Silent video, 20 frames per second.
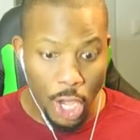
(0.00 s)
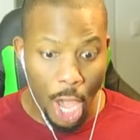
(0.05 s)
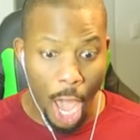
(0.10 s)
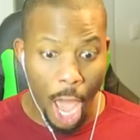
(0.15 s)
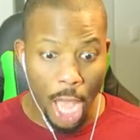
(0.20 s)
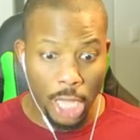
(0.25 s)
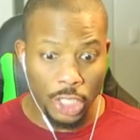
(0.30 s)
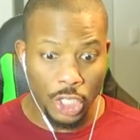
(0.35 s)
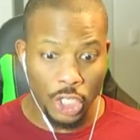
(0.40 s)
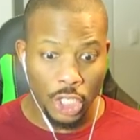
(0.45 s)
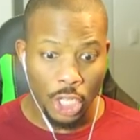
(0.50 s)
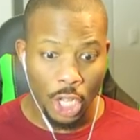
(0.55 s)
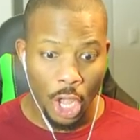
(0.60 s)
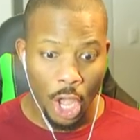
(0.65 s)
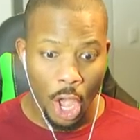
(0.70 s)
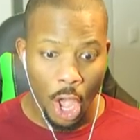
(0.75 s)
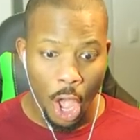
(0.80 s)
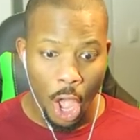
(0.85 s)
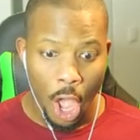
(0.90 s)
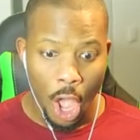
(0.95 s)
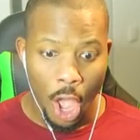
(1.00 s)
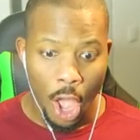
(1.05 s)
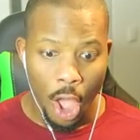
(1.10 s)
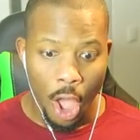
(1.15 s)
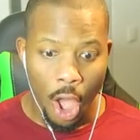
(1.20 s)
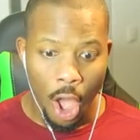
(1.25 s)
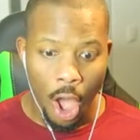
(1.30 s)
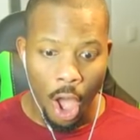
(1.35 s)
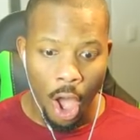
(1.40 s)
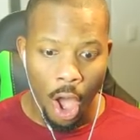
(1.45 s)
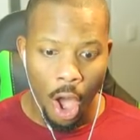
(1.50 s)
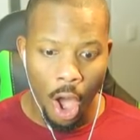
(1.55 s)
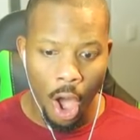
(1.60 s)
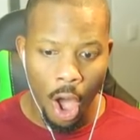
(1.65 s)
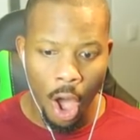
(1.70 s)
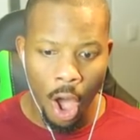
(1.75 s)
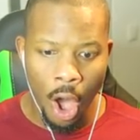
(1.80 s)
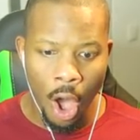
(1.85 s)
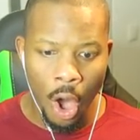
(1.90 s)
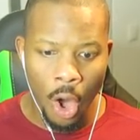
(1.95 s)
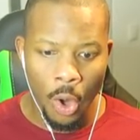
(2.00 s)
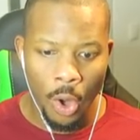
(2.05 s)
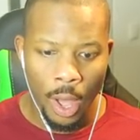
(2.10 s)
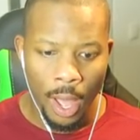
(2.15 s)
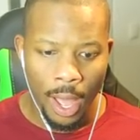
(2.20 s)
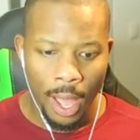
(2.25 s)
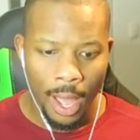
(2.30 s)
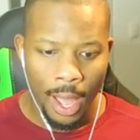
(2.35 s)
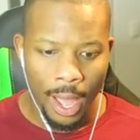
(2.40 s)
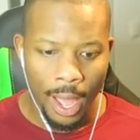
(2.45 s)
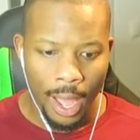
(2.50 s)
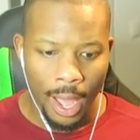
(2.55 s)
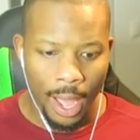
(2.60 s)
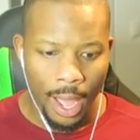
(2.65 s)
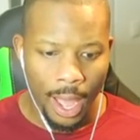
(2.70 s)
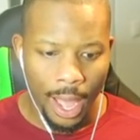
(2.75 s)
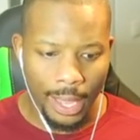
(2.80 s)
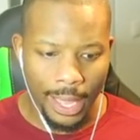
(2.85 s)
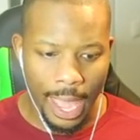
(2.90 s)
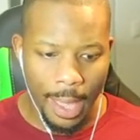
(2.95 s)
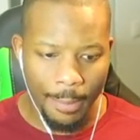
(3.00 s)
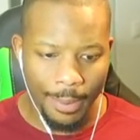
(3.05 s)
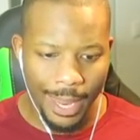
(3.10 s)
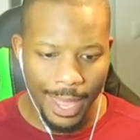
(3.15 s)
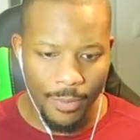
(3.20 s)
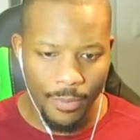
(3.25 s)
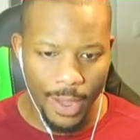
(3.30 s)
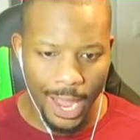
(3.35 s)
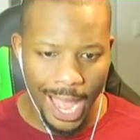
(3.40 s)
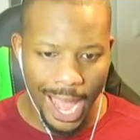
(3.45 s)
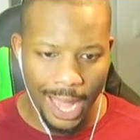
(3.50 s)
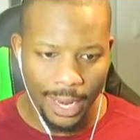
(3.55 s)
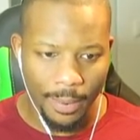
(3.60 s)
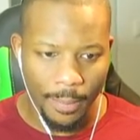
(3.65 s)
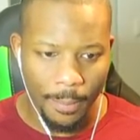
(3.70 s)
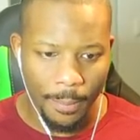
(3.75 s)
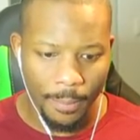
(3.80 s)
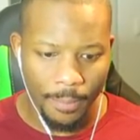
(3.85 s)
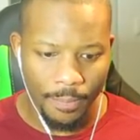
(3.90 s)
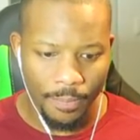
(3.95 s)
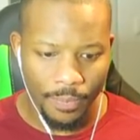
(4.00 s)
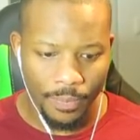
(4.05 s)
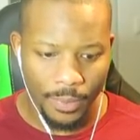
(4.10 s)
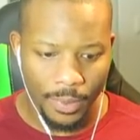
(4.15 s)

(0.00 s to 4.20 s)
Yes! Oh! I can't believe we got him.